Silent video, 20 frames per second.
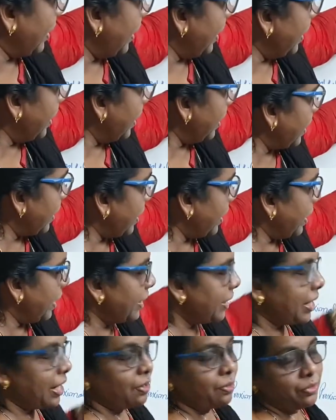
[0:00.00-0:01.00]
inner and an
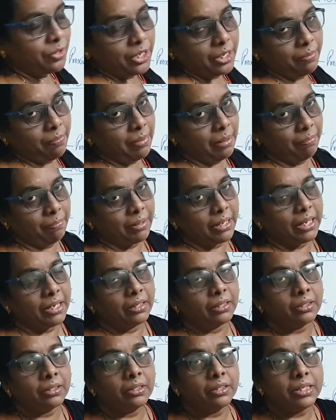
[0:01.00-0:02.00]
outer membrane.
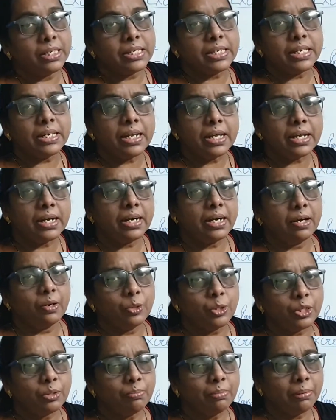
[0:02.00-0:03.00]
This inner and
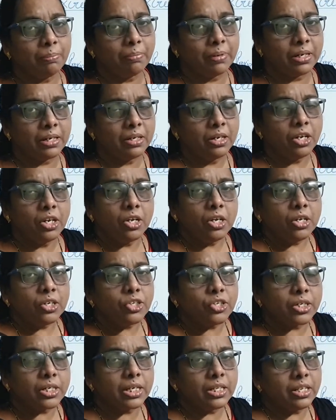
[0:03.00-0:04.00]
outer membrane,
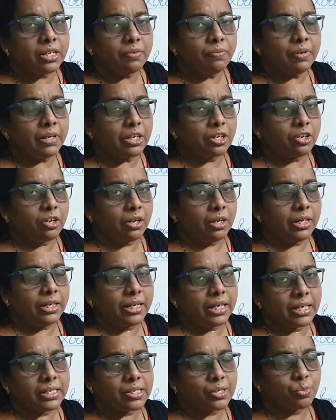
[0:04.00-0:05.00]
together we'll call it
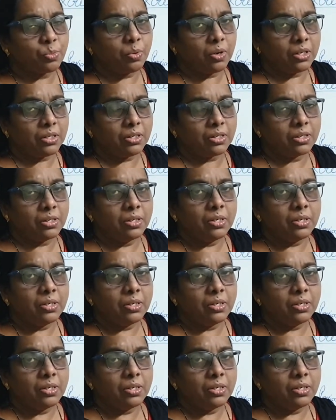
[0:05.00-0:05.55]
as what?